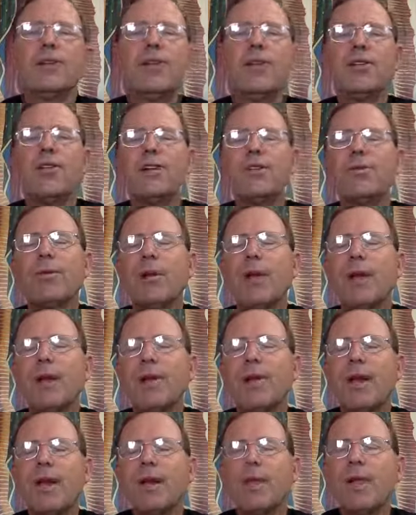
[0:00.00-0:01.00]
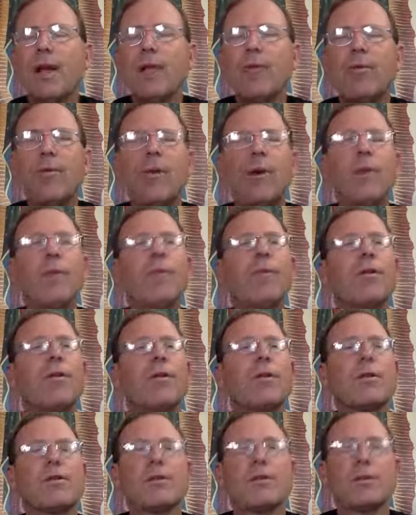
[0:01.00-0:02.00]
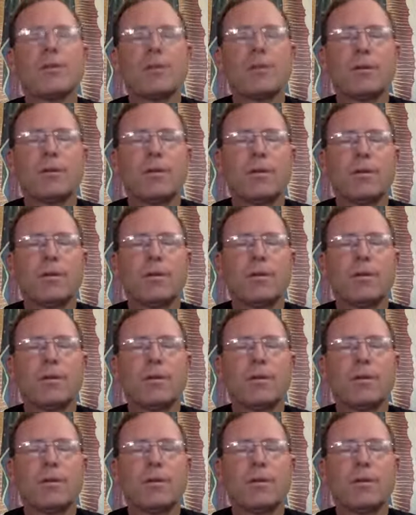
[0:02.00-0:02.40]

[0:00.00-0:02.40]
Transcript: So I just wanted to take that one verse